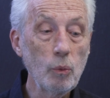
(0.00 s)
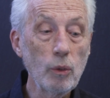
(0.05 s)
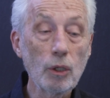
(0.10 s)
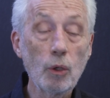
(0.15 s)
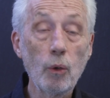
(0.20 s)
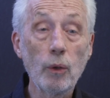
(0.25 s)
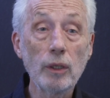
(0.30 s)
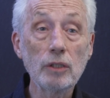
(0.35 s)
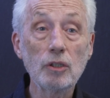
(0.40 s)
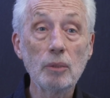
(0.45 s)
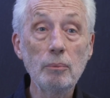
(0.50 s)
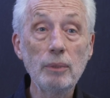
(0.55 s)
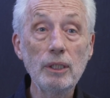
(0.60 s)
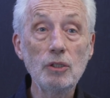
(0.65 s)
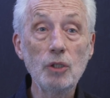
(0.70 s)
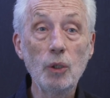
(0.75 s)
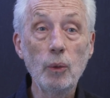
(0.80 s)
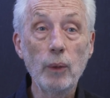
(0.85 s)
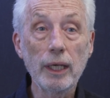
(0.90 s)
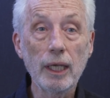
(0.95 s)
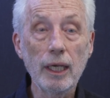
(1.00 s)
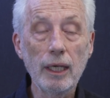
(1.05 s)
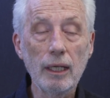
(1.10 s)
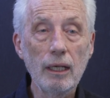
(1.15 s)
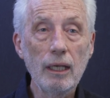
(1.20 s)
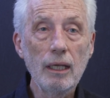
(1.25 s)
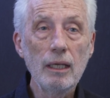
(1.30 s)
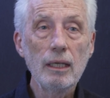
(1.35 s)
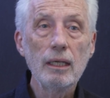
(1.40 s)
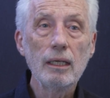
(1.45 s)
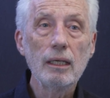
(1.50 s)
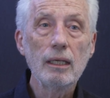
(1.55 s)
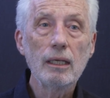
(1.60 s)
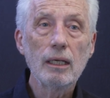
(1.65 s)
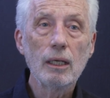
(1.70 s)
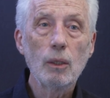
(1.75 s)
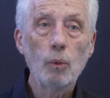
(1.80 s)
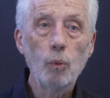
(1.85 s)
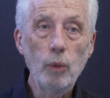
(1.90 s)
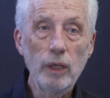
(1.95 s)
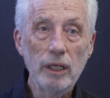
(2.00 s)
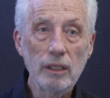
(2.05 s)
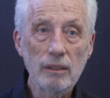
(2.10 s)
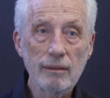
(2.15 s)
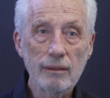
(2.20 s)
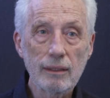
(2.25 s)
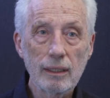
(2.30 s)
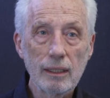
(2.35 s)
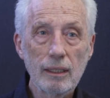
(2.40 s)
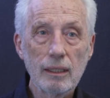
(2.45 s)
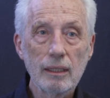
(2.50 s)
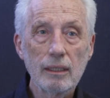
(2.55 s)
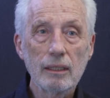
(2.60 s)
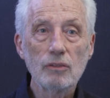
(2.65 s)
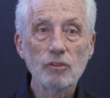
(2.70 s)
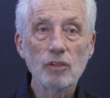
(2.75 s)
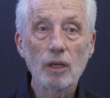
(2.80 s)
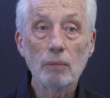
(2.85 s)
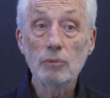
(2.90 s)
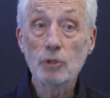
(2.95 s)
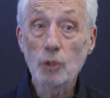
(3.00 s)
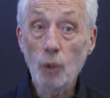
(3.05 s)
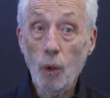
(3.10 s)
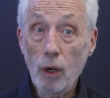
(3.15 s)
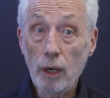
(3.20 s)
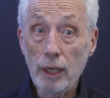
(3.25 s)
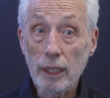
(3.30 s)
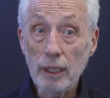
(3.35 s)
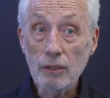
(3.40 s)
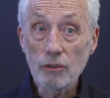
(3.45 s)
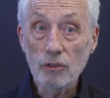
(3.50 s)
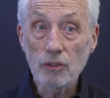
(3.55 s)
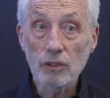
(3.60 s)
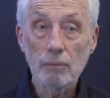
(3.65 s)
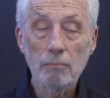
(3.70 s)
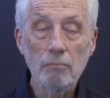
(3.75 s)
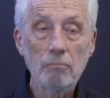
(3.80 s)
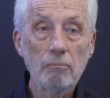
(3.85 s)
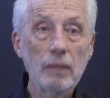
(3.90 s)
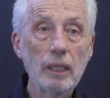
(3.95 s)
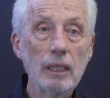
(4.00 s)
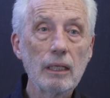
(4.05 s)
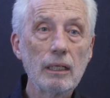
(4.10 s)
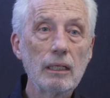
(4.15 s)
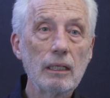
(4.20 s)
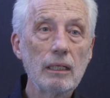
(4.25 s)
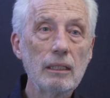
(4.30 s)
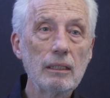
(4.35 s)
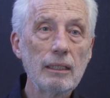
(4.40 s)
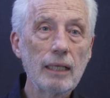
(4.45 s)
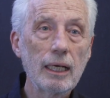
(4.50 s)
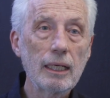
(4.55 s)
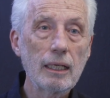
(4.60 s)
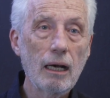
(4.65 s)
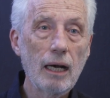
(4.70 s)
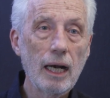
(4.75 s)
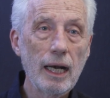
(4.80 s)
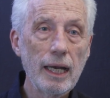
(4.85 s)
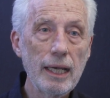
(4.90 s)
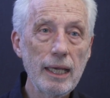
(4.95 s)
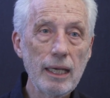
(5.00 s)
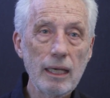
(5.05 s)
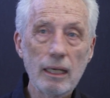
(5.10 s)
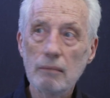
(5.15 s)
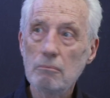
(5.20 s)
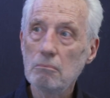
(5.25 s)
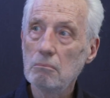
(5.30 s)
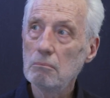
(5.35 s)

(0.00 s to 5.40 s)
we're going to be doing it with some drawings that I